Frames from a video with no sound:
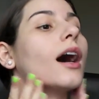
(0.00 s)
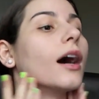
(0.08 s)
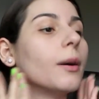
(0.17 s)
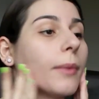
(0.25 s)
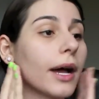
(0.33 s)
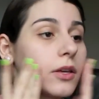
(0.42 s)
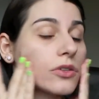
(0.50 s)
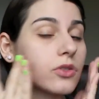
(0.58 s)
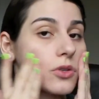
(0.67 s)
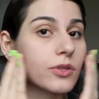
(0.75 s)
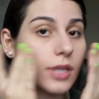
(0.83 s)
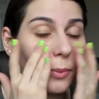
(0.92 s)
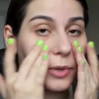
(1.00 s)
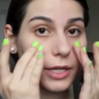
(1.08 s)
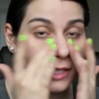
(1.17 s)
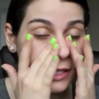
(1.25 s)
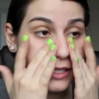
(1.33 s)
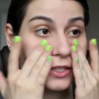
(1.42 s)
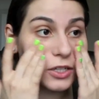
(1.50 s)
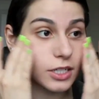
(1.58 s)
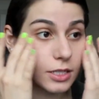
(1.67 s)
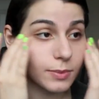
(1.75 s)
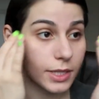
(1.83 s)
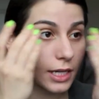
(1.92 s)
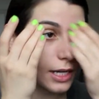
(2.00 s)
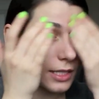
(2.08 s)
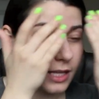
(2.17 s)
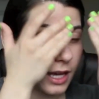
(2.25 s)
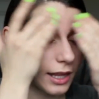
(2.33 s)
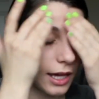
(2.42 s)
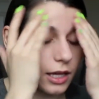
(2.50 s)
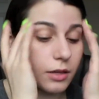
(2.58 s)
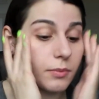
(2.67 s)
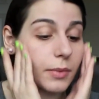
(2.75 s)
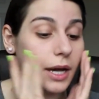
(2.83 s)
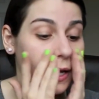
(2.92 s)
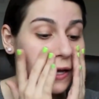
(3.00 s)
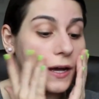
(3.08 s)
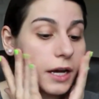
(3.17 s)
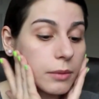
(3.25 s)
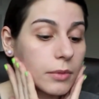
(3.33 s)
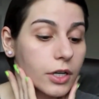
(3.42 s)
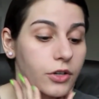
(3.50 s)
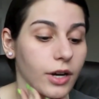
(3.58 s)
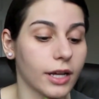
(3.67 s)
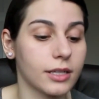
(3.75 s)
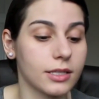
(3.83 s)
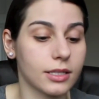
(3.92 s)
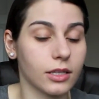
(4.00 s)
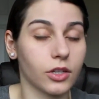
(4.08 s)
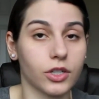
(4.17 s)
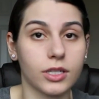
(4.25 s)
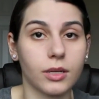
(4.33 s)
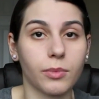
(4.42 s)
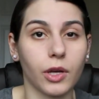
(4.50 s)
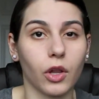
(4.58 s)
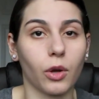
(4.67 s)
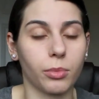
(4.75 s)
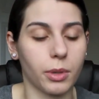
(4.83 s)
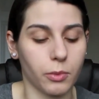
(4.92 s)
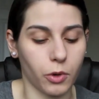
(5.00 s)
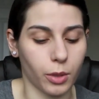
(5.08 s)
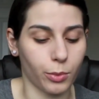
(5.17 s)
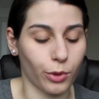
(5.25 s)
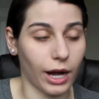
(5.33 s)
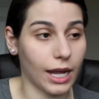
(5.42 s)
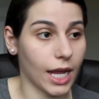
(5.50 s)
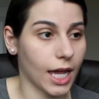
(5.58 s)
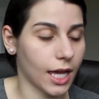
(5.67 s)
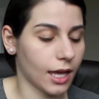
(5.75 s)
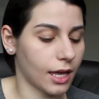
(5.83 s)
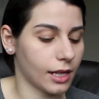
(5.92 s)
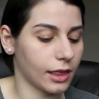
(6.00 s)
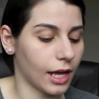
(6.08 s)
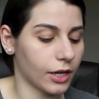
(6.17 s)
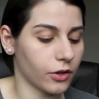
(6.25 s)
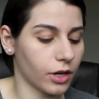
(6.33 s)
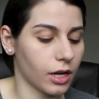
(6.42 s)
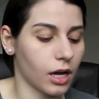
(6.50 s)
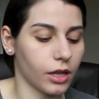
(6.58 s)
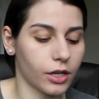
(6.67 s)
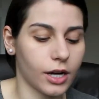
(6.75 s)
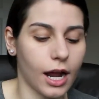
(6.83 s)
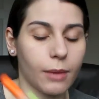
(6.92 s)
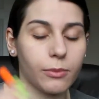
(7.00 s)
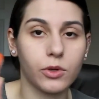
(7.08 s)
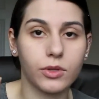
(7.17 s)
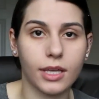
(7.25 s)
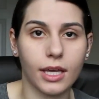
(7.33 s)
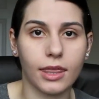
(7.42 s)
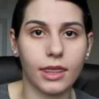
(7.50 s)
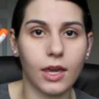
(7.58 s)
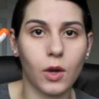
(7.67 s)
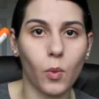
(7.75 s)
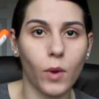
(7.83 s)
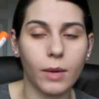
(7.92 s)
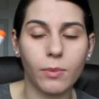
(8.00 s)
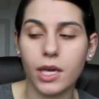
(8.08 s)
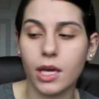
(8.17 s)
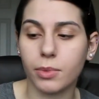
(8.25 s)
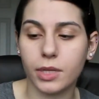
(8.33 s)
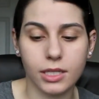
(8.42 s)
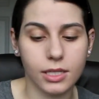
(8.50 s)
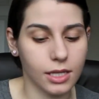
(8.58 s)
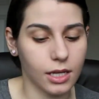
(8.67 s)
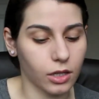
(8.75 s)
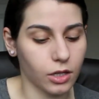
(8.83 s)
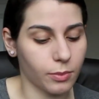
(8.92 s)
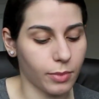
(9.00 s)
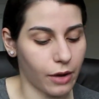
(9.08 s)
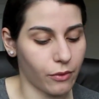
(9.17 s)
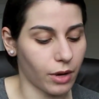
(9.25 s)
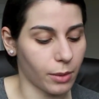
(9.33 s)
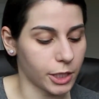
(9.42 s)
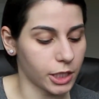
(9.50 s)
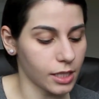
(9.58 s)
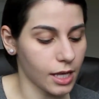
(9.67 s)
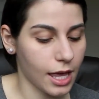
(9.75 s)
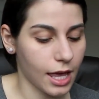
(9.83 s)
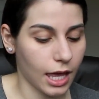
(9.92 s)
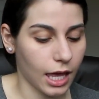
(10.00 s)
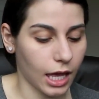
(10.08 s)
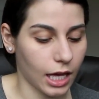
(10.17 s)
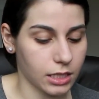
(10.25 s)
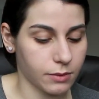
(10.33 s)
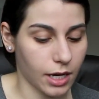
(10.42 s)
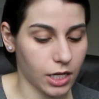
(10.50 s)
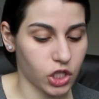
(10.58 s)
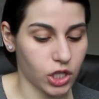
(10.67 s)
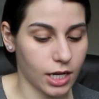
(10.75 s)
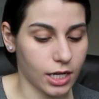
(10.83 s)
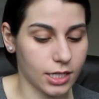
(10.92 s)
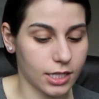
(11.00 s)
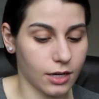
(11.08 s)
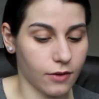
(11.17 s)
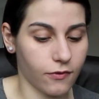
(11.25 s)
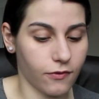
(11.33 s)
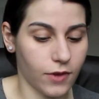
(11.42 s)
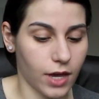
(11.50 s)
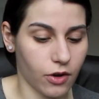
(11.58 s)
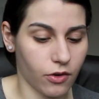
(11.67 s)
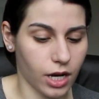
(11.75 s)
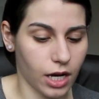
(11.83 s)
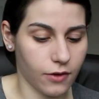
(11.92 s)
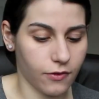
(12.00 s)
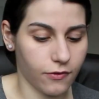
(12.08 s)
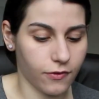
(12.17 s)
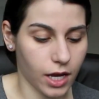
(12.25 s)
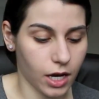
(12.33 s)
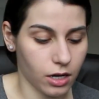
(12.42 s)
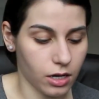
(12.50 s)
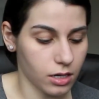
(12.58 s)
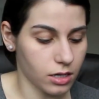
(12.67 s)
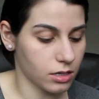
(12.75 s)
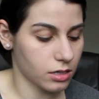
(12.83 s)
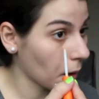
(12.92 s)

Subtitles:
I use two separate concealers because I like my under eye concealer to be a little bit more brightening and lighter in color. I'm using the Wake Me Up Concealer by Rimmel, and my shade is in Very Fair.